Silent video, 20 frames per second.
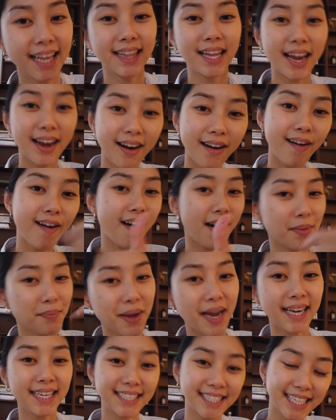they are on
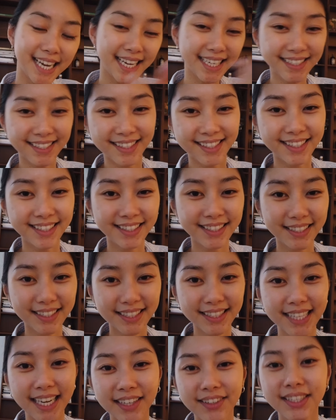my
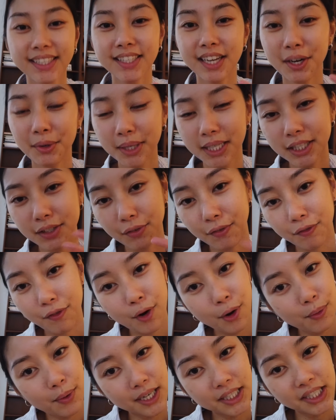channel. Thank you as always
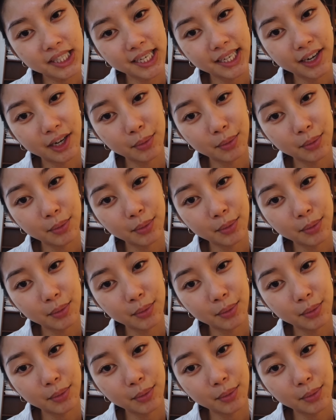for watching.